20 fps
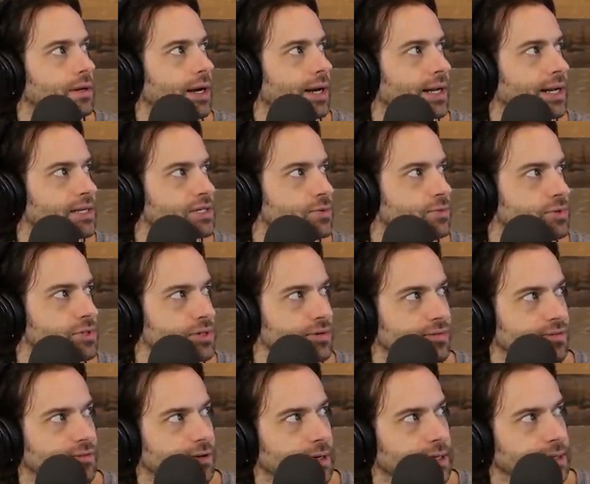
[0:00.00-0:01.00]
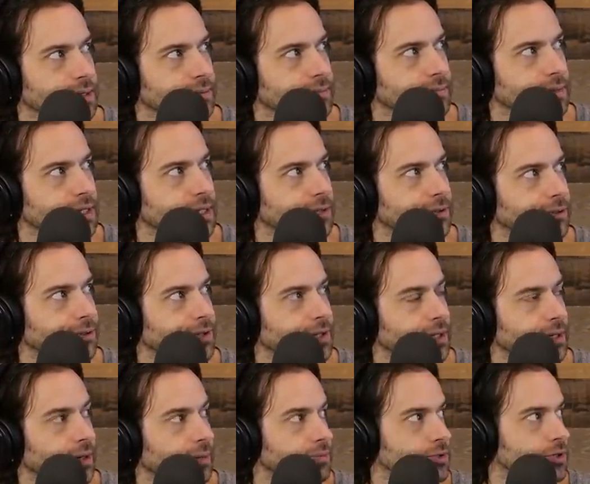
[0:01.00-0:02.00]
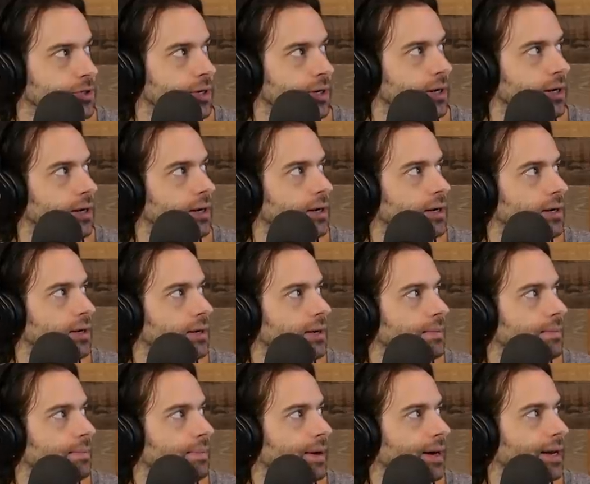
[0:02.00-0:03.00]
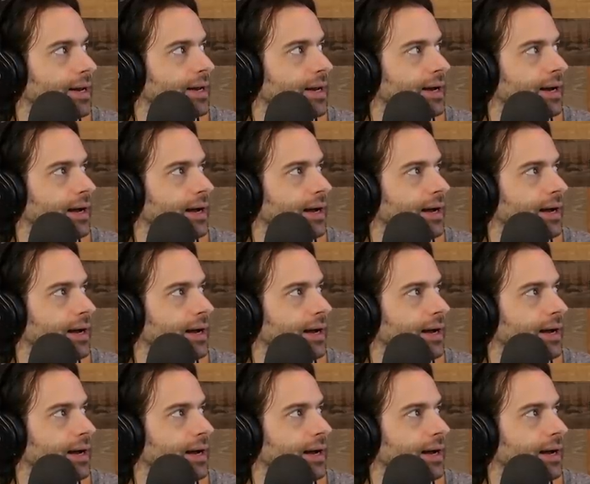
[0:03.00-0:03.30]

I guess it was a fucking legal thing, I'm sure. But